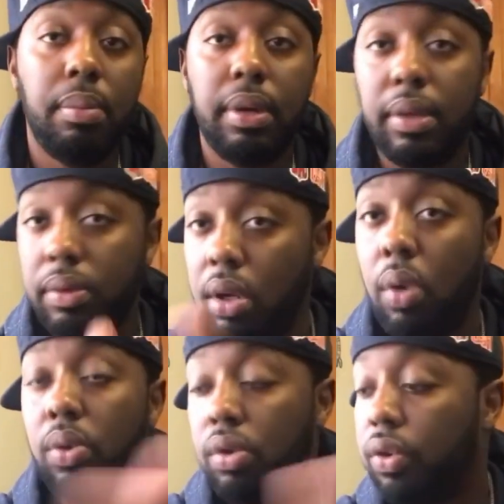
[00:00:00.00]
But you
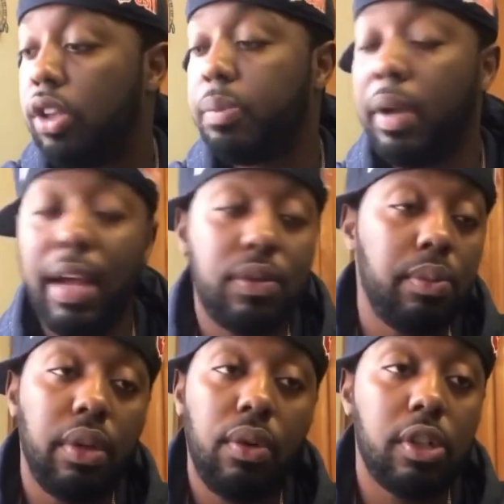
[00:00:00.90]
know, we'll cross paths
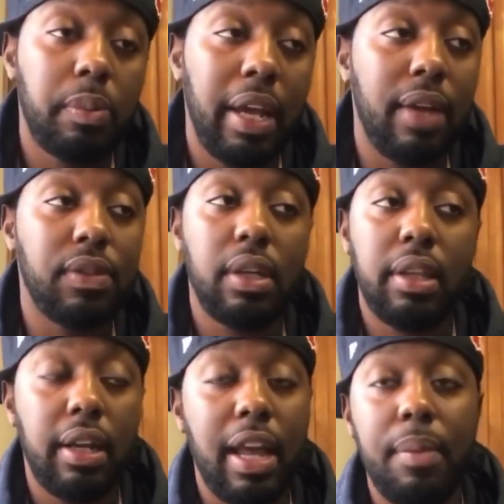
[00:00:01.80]
when we cross paths.
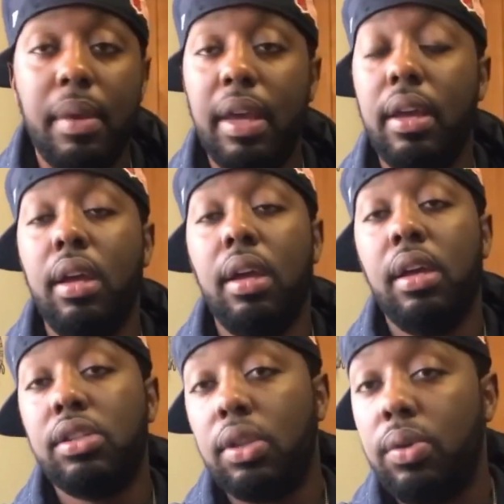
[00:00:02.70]
Other than that, man,
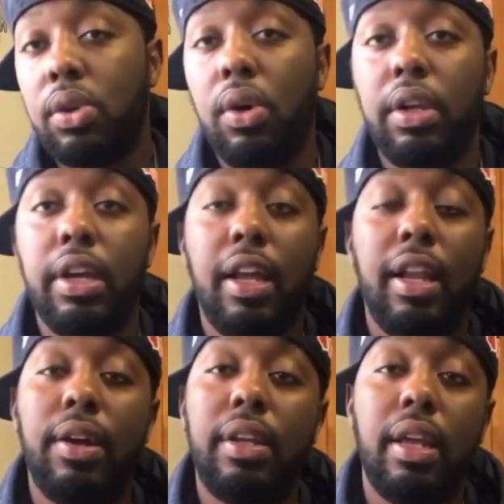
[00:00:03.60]
salute to all of
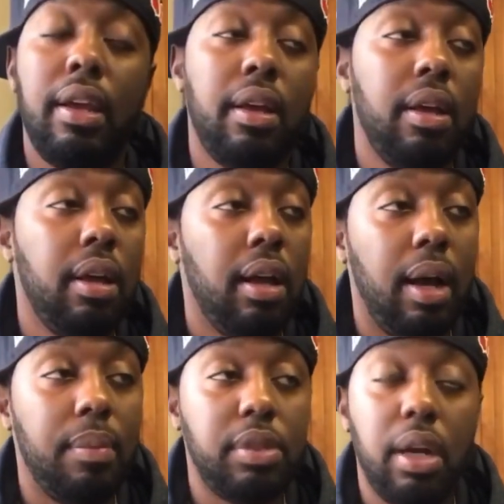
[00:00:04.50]
y'all out there.
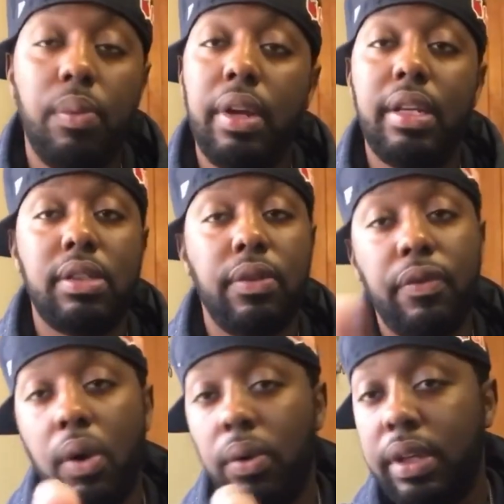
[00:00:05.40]
I'm done with it. It's the
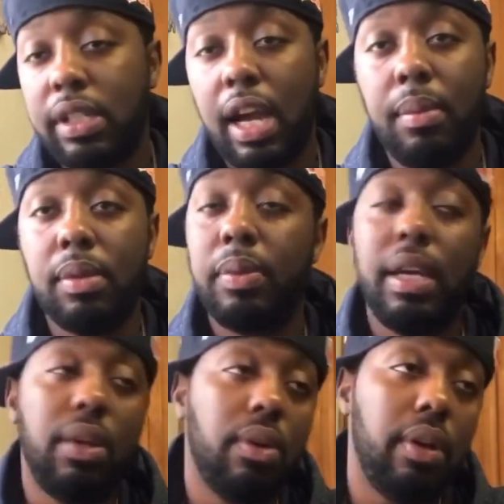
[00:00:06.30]
only time I'm
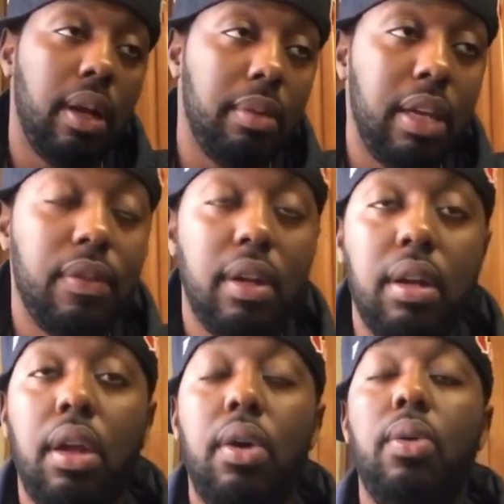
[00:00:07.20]
speaking on it. I'm leaving it
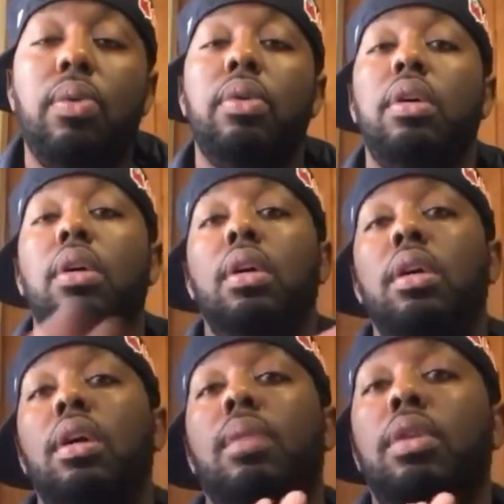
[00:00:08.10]
alone.
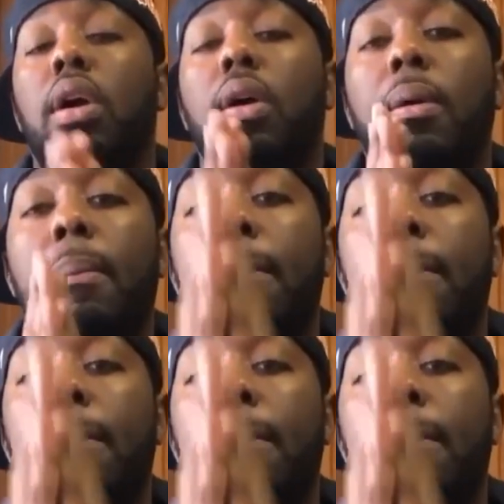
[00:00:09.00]
I'm gone.